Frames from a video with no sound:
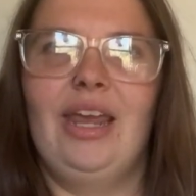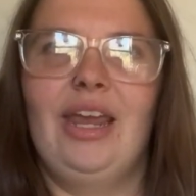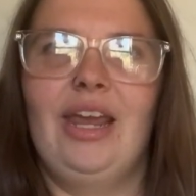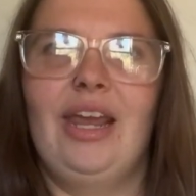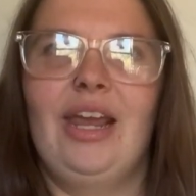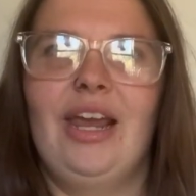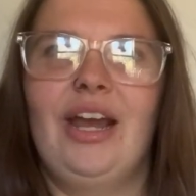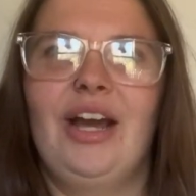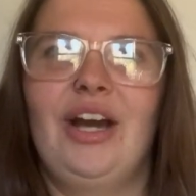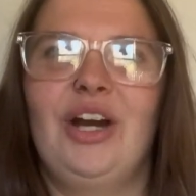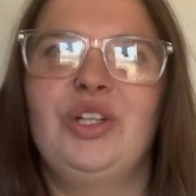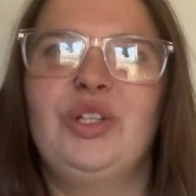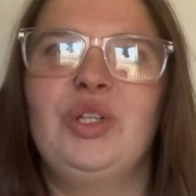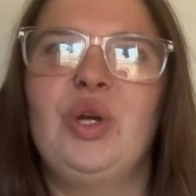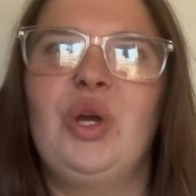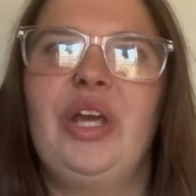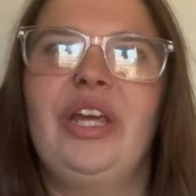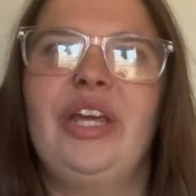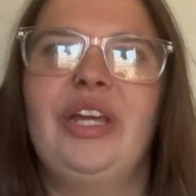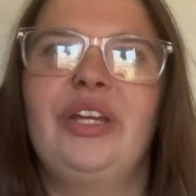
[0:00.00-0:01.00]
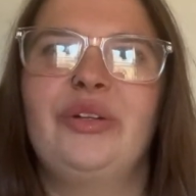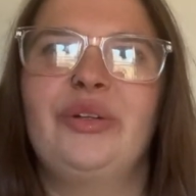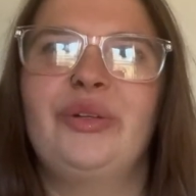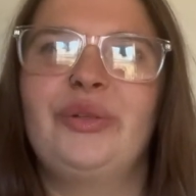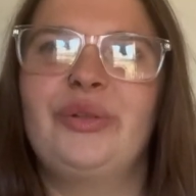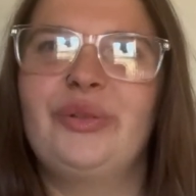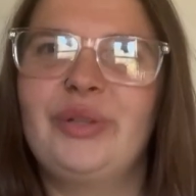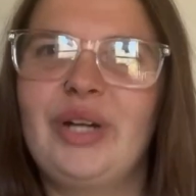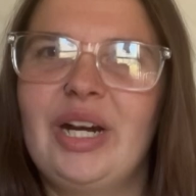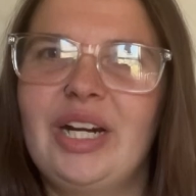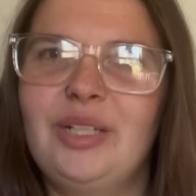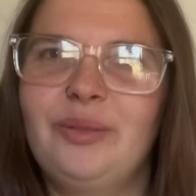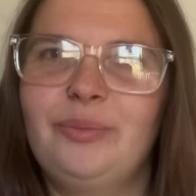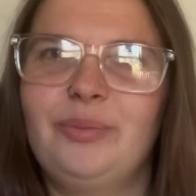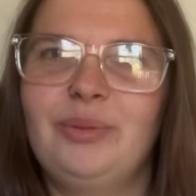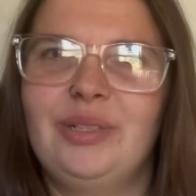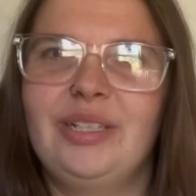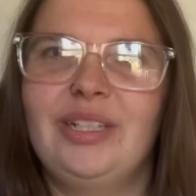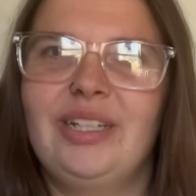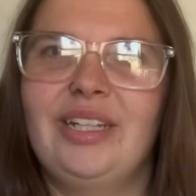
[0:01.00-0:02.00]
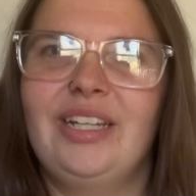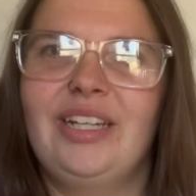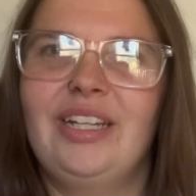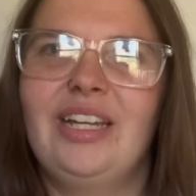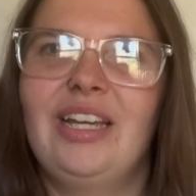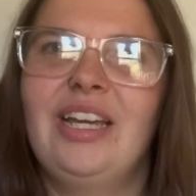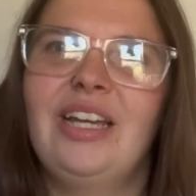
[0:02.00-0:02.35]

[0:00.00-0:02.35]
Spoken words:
And incredibly,